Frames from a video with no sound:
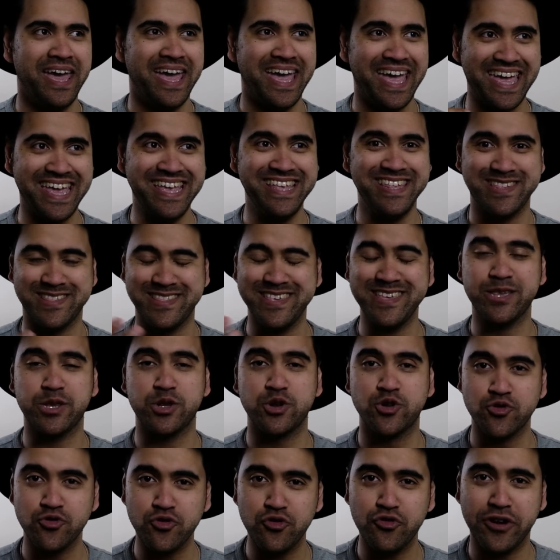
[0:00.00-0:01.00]
is this
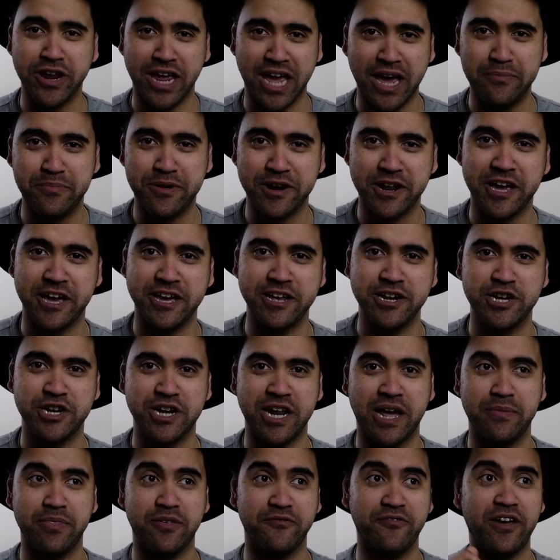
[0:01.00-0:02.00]
drawing application
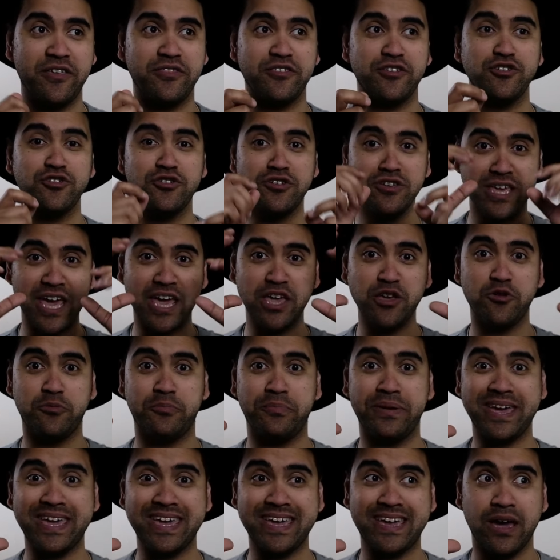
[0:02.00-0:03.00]
app. The fact that you can get your
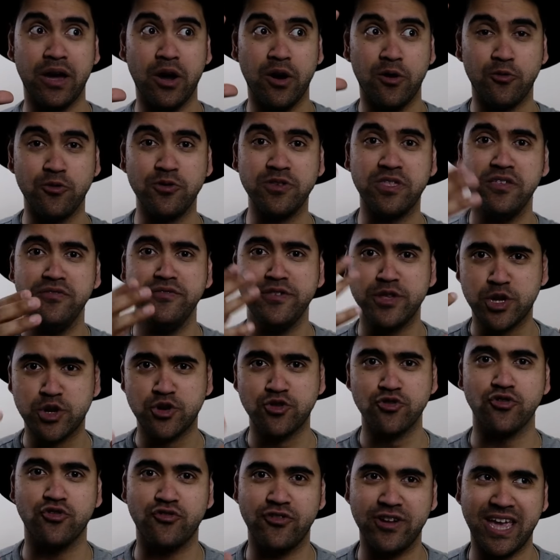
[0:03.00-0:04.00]
peek within this
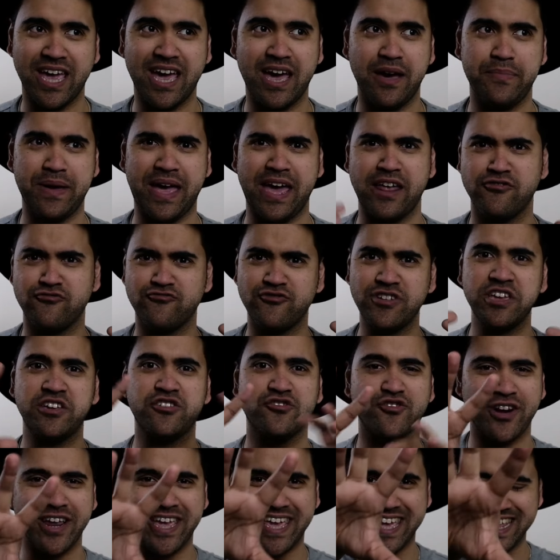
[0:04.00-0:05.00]
drawing app and
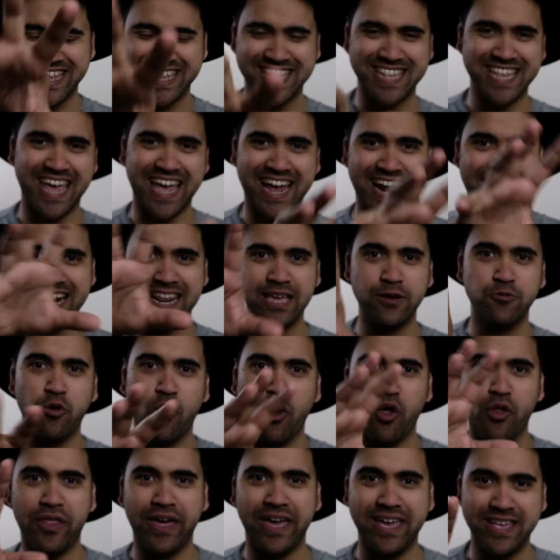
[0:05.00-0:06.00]
recreate exactly
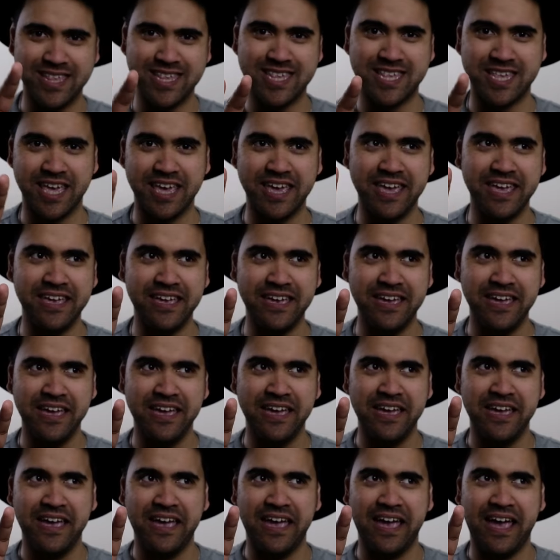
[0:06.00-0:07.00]
what they're seeing
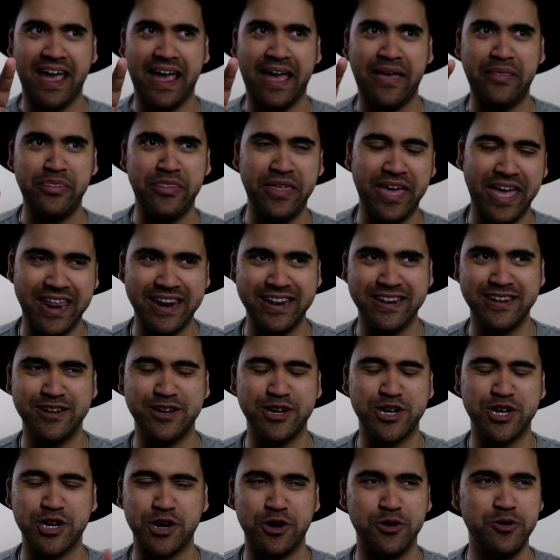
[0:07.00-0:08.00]
and then
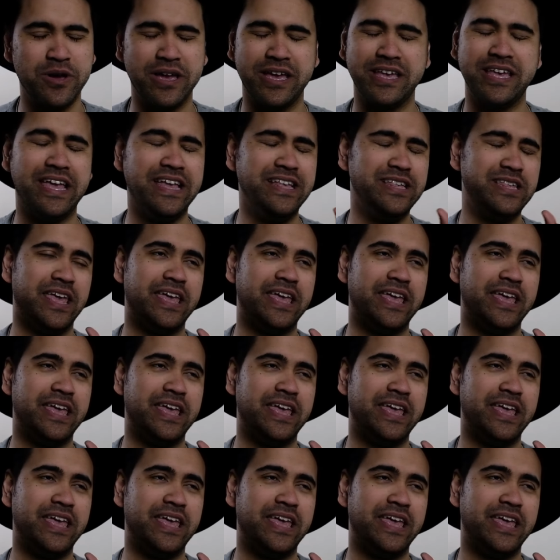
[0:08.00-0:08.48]
show it.